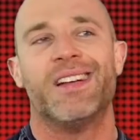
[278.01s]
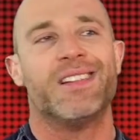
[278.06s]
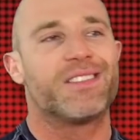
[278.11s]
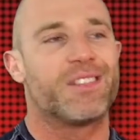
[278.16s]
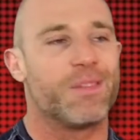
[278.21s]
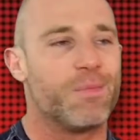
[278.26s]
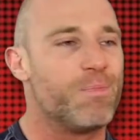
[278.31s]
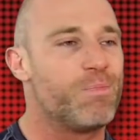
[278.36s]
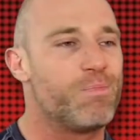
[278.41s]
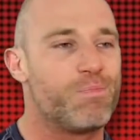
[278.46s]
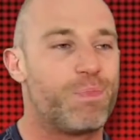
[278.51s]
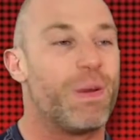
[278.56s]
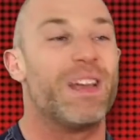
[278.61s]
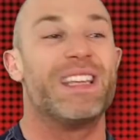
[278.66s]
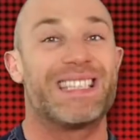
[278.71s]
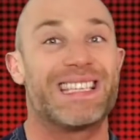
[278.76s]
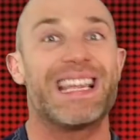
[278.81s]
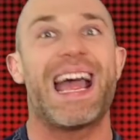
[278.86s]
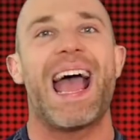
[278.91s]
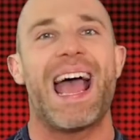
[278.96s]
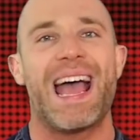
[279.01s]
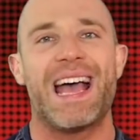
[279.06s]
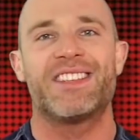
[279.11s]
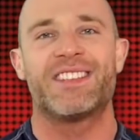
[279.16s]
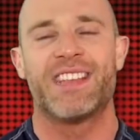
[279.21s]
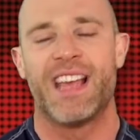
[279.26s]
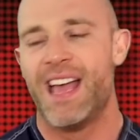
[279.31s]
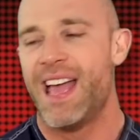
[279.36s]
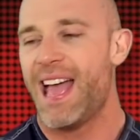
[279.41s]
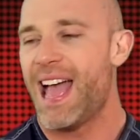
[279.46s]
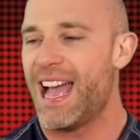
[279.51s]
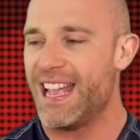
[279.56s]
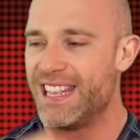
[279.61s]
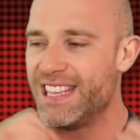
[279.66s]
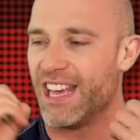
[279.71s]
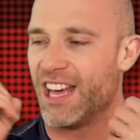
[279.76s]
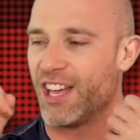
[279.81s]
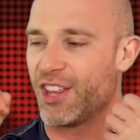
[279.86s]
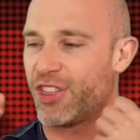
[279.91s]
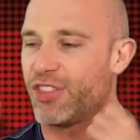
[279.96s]
some pizzazz and
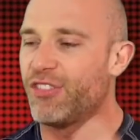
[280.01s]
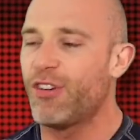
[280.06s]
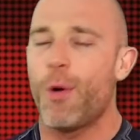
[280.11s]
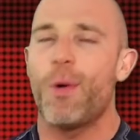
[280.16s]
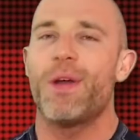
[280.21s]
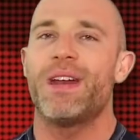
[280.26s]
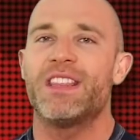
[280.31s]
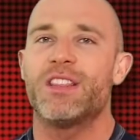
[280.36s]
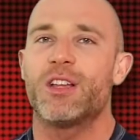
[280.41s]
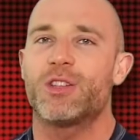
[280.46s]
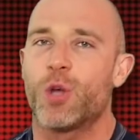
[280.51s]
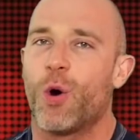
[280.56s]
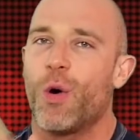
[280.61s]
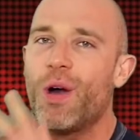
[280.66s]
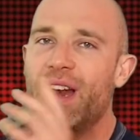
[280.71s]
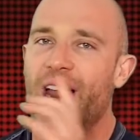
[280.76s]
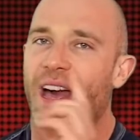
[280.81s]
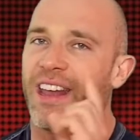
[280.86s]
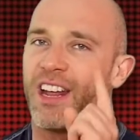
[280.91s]
yeah, threw it in the toilet.